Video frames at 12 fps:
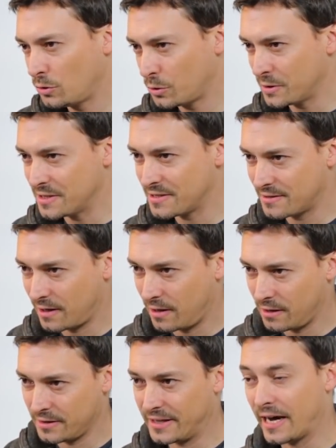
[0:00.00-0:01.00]
to
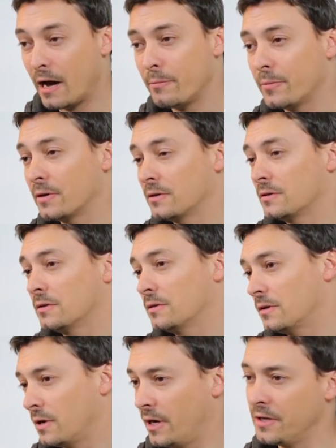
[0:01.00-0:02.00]
install the app
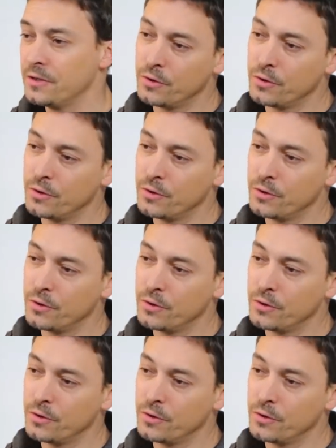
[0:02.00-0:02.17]
in